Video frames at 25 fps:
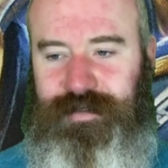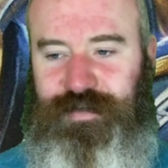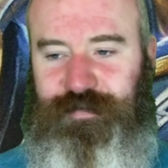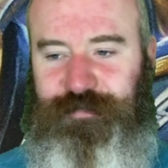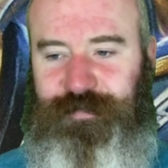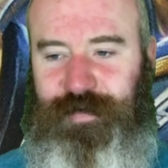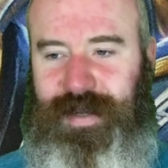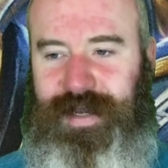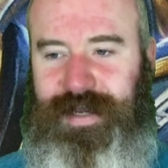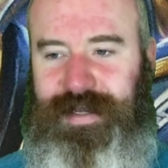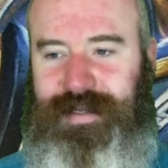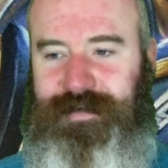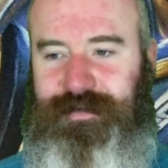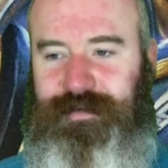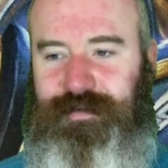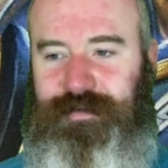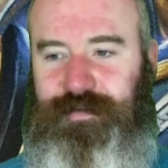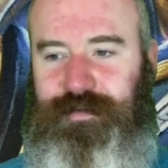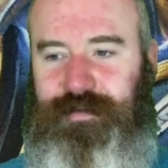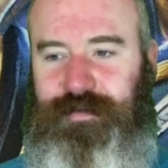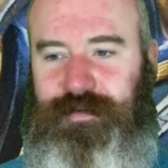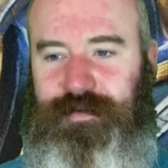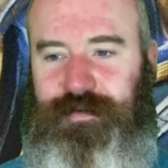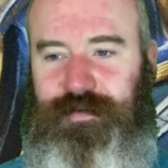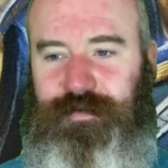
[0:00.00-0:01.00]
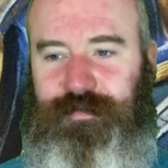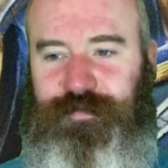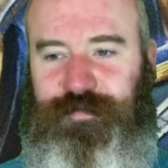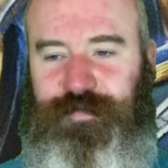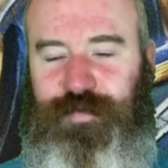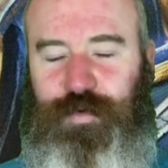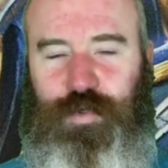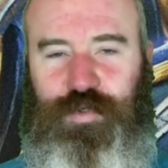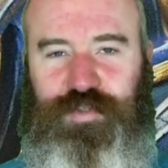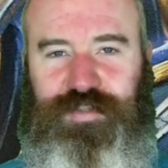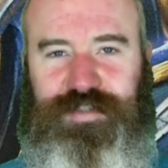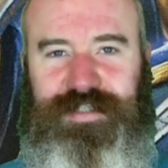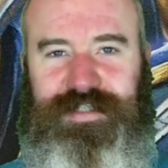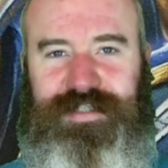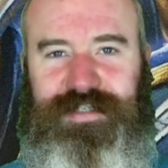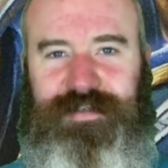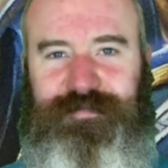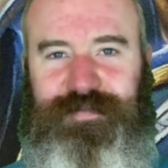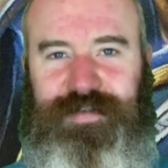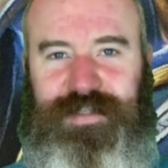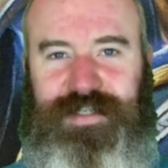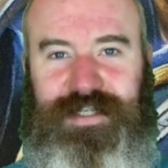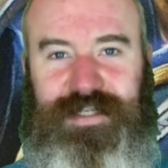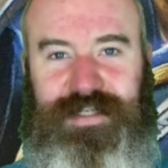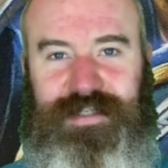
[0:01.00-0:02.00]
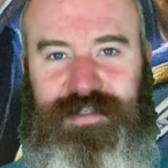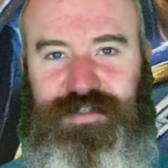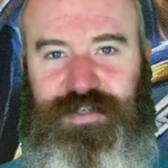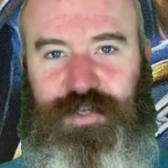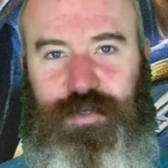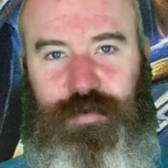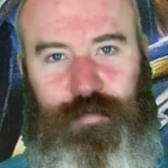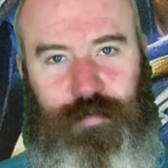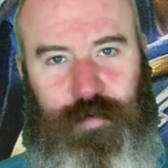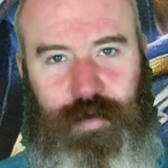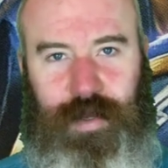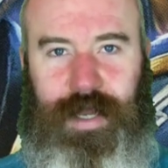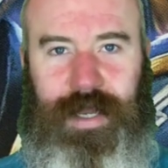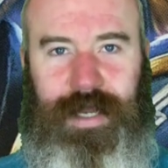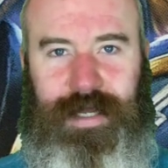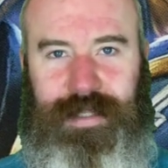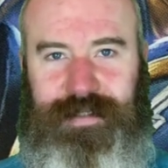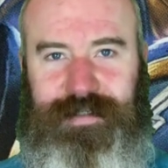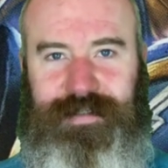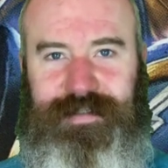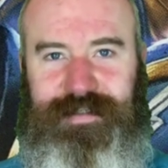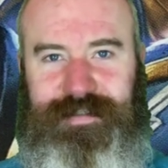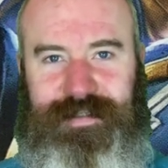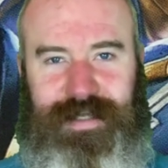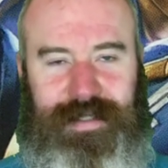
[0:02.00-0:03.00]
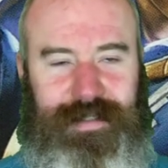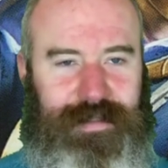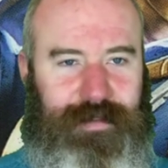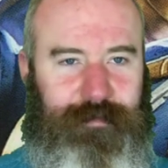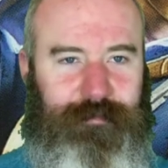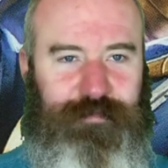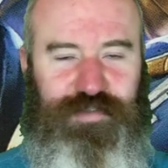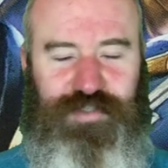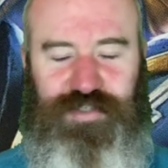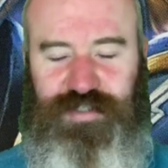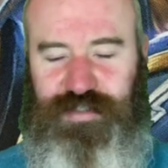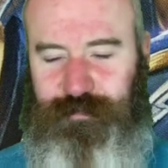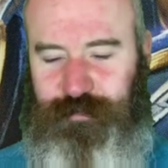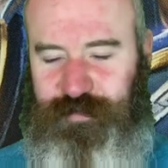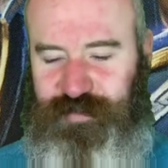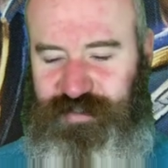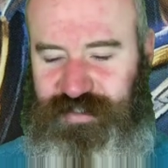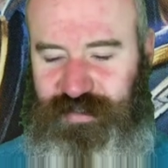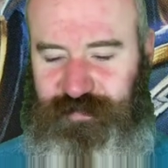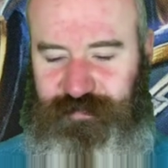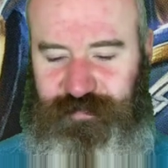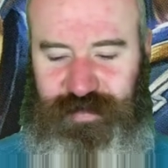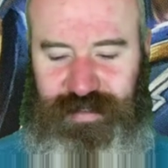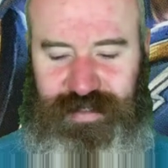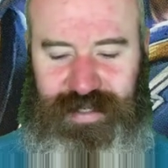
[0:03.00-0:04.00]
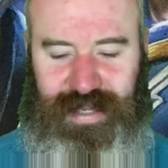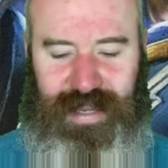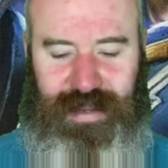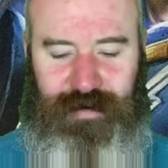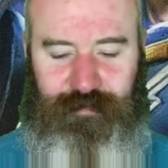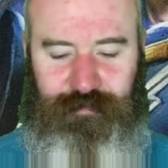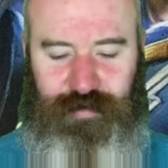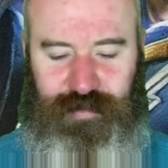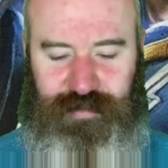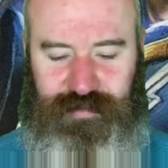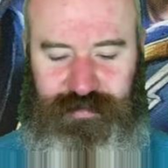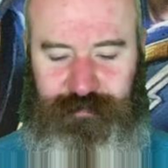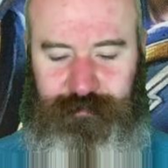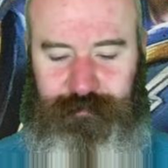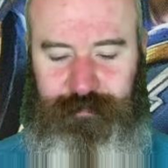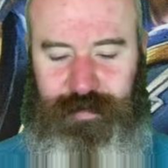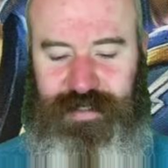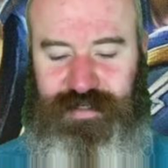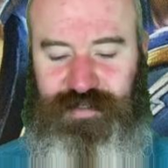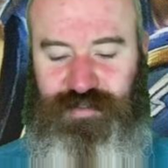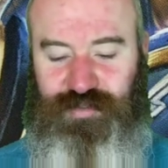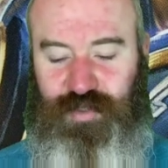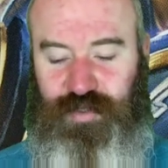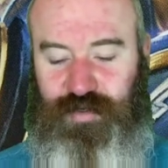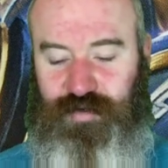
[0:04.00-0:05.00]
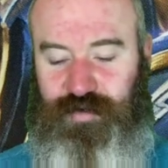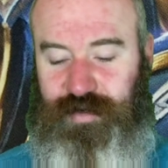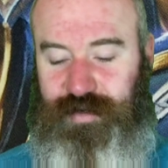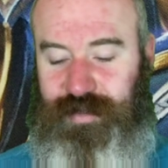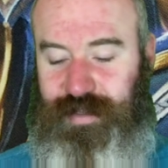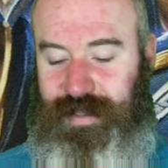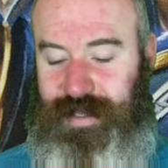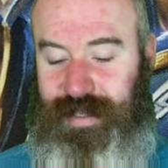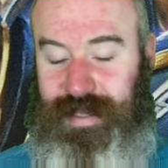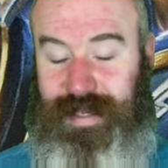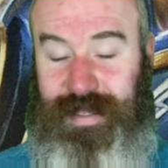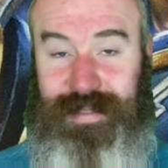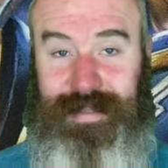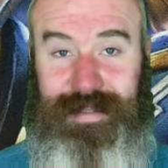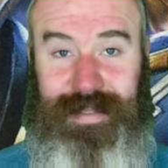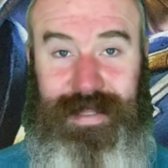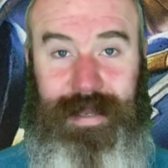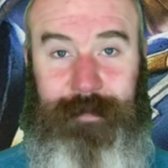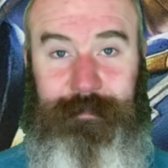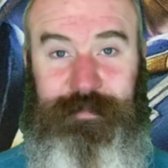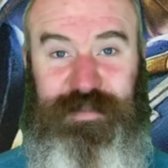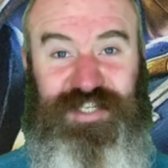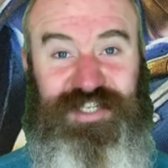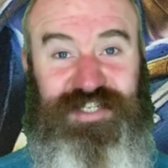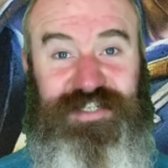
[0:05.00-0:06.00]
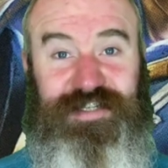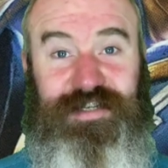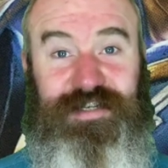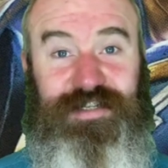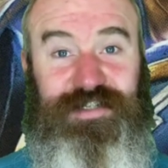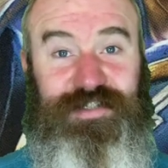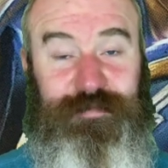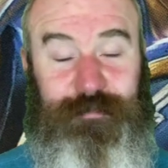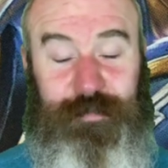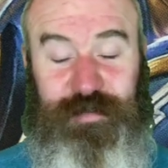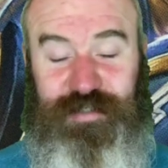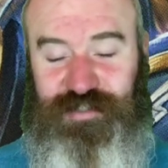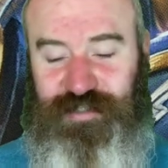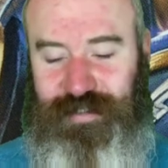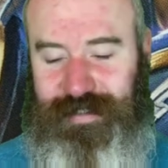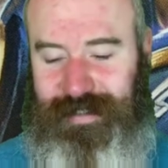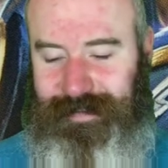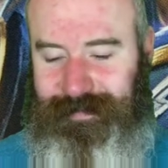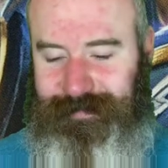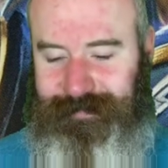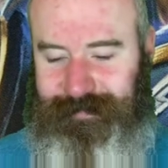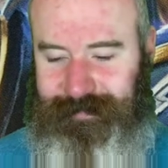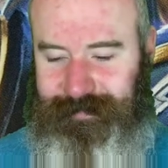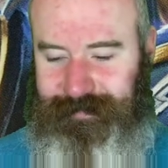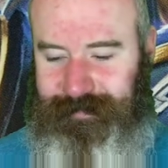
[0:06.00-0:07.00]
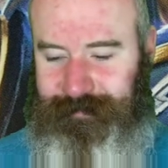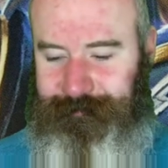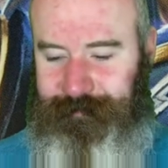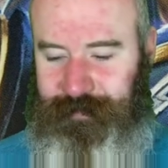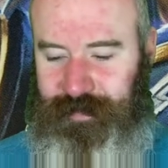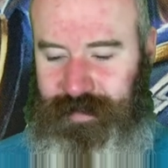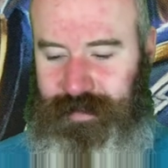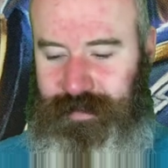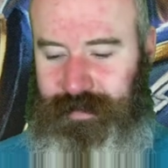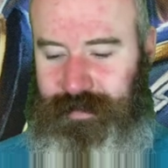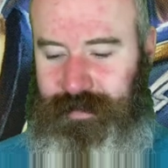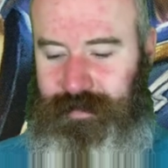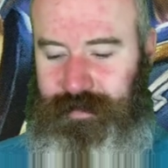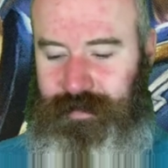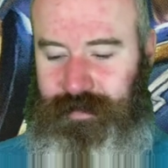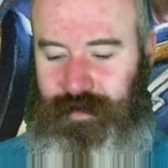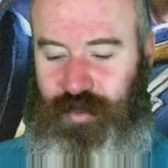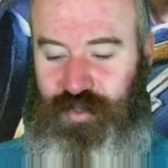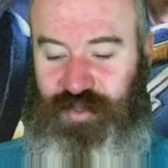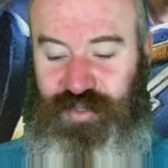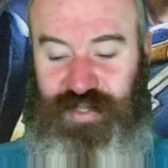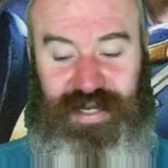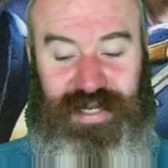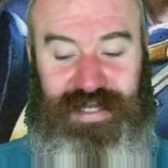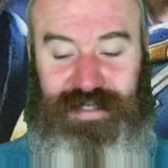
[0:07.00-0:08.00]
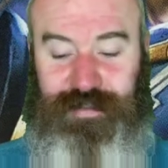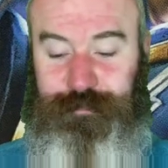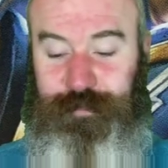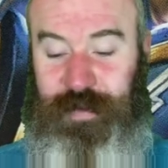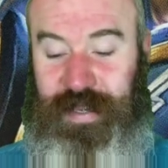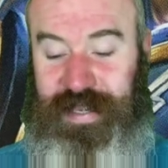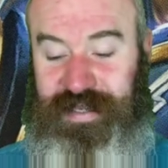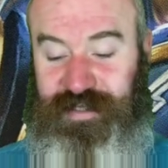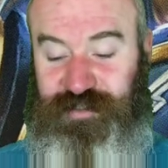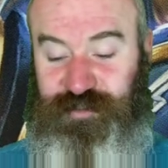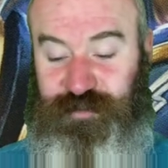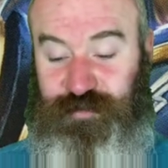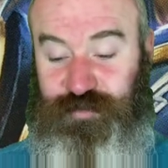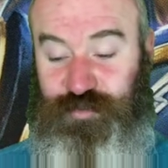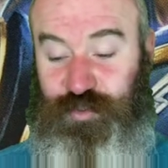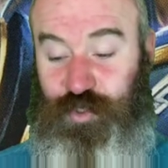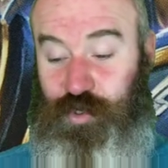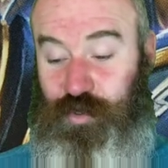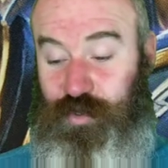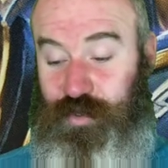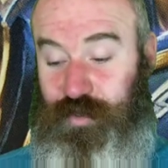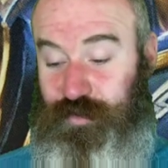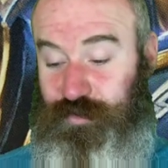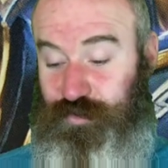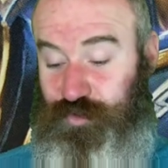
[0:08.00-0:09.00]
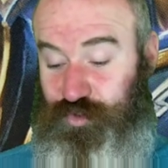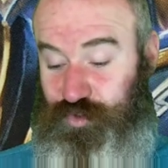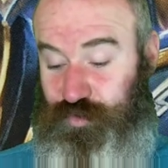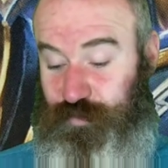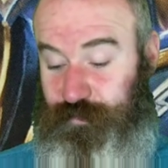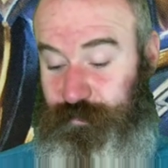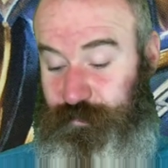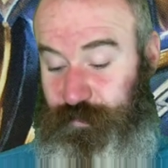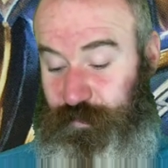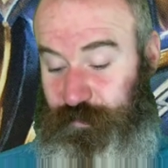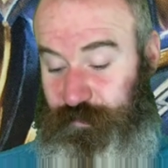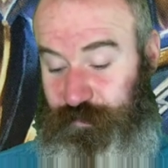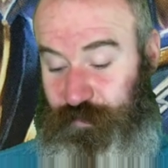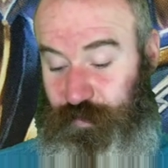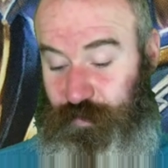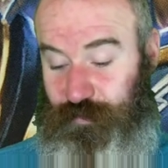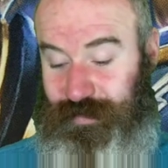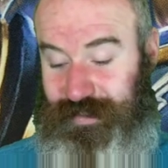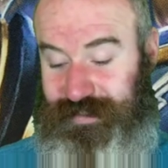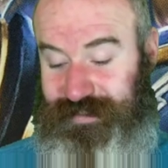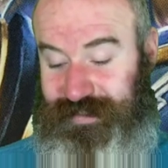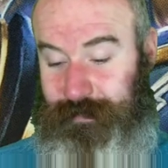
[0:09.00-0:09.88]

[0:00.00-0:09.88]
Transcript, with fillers: divide the forces if you need to, and send them to specific areas based on uh, their particular specialities. On the next page, it's got some four